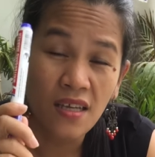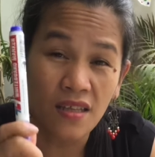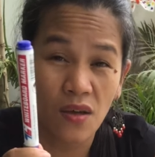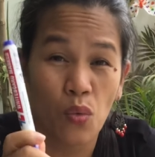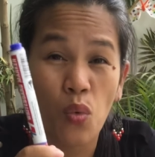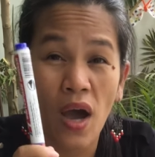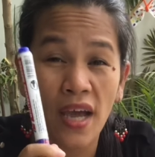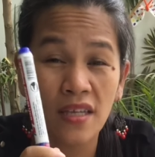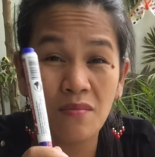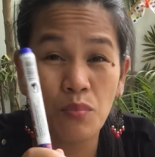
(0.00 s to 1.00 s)
the
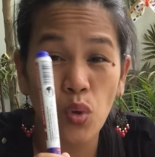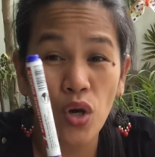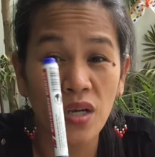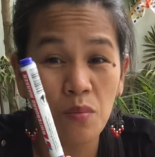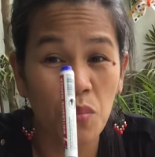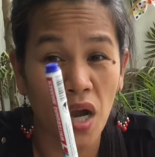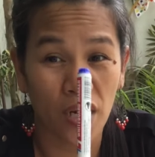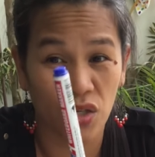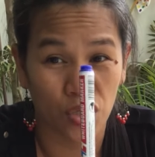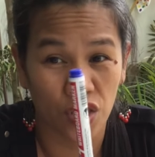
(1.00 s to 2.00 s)
whiteboard
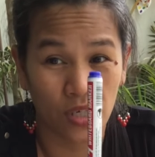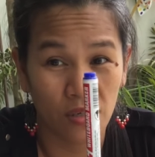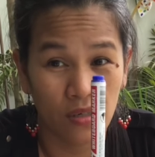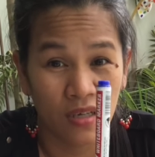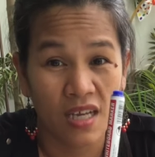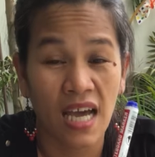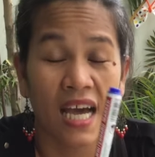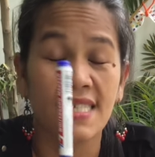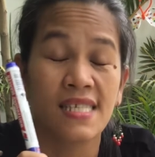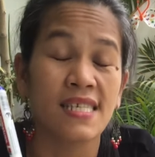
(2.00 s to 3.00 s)
marker
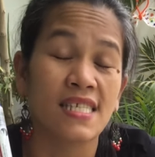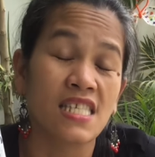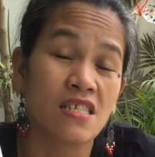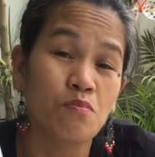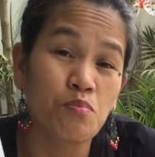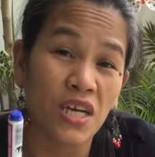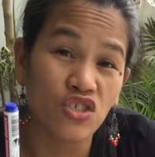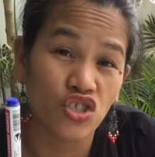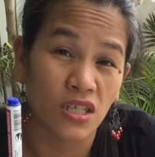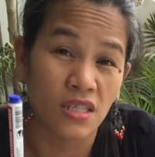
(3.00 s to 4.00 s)
has a
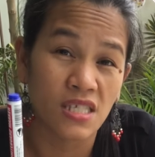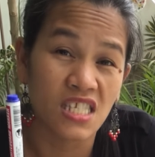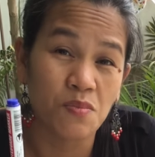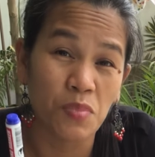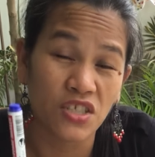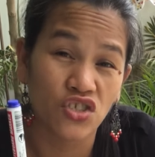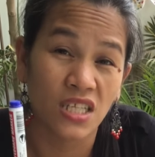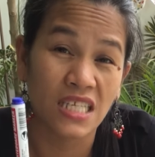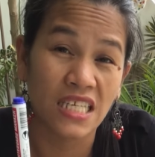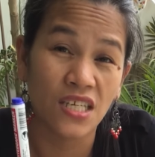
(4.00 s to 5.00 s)
special
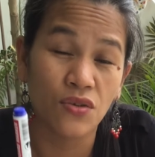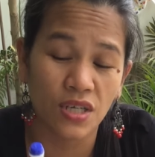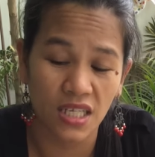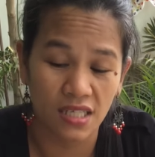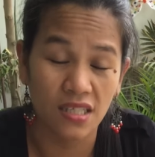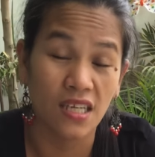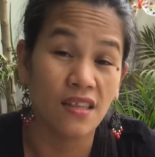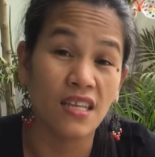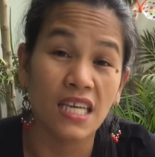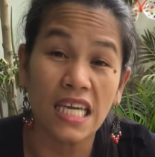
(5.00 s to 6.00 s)
ingredient in
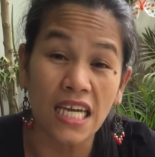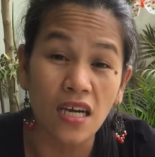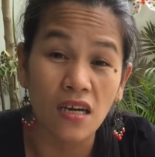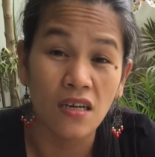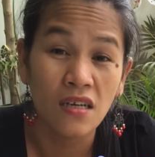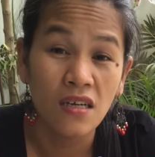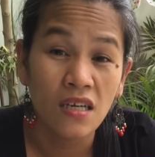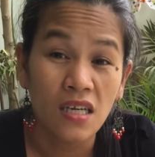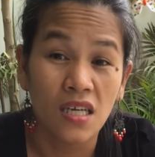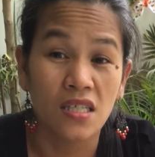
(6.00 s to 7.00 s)
the ink.
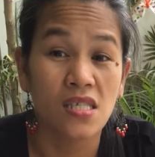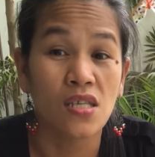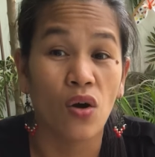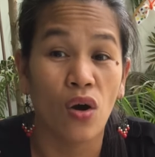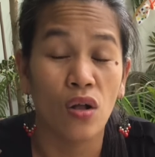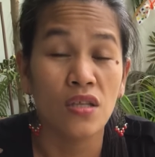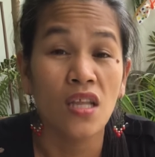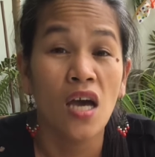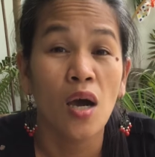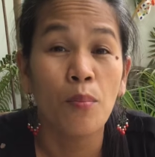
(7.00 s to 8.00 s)
It's called
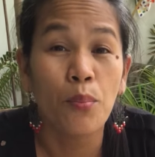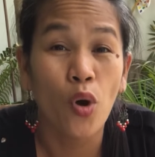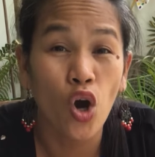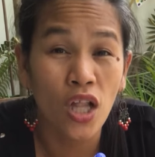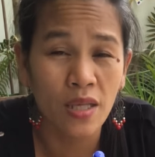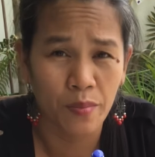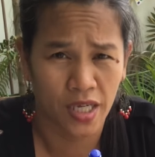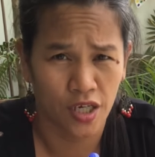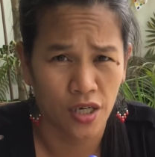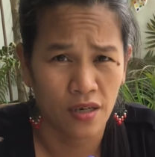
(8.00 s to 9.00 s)

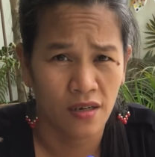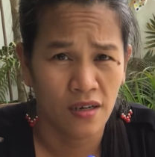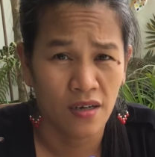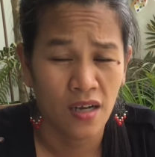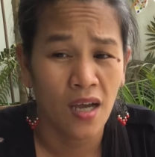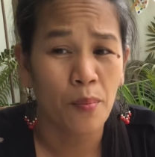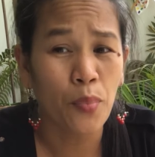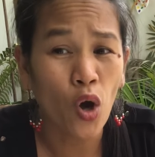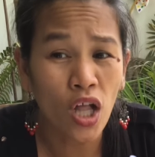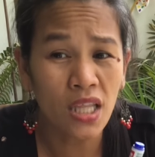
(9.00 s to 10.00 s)
polymer.
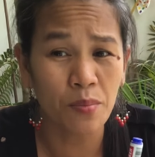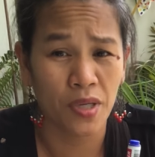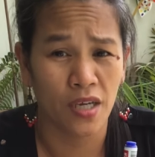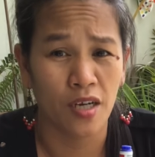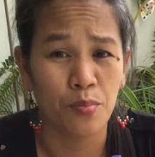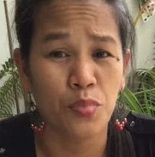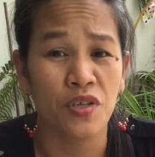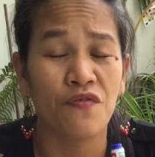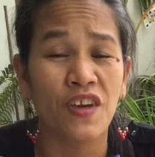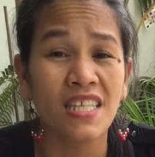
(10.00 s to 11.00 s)
Polymer
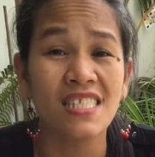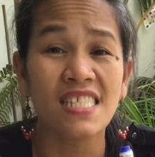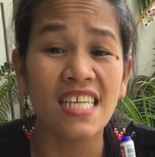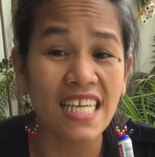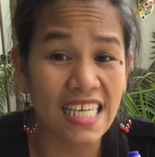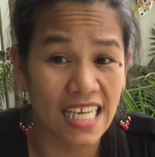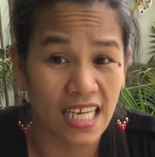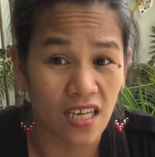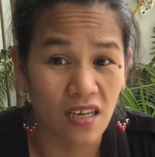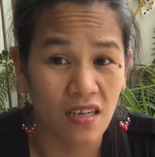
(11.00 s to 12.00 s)
prevents the
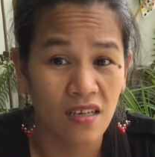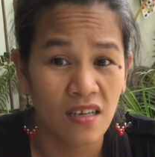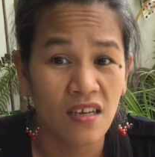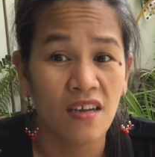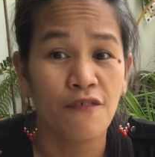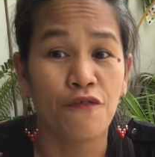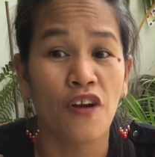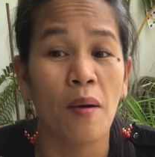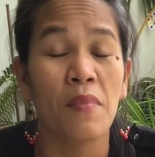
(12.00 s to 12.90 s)
ink from